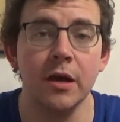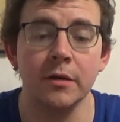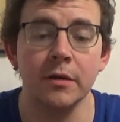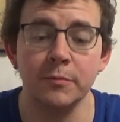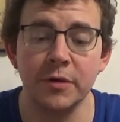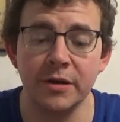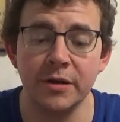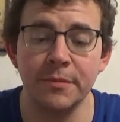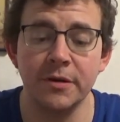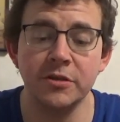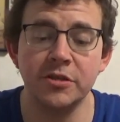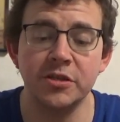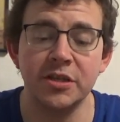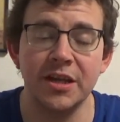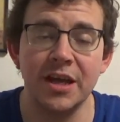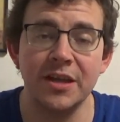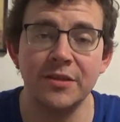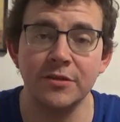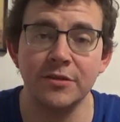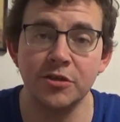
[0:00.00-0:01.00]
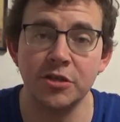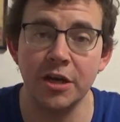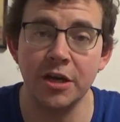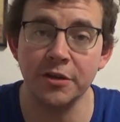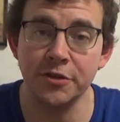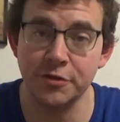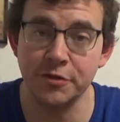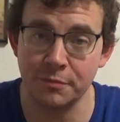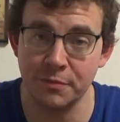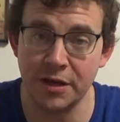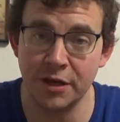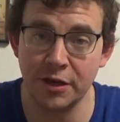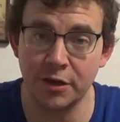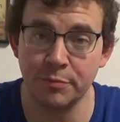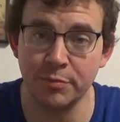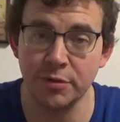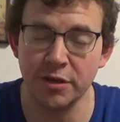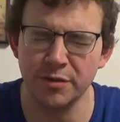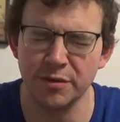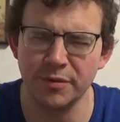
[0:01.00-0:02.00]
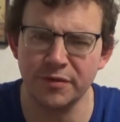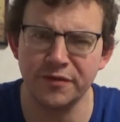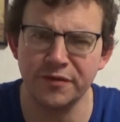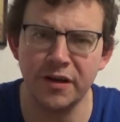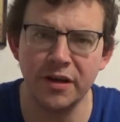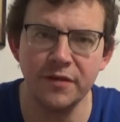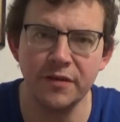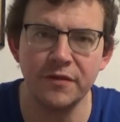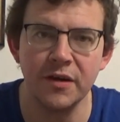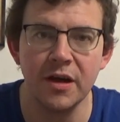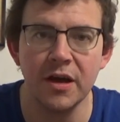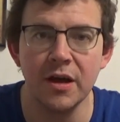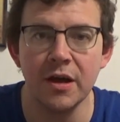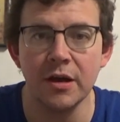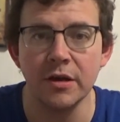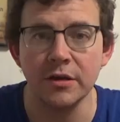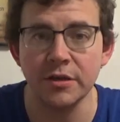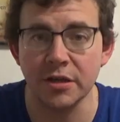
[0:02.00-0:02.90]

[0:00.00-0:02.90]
and where I managed to get the shell to make Plunderbird 5.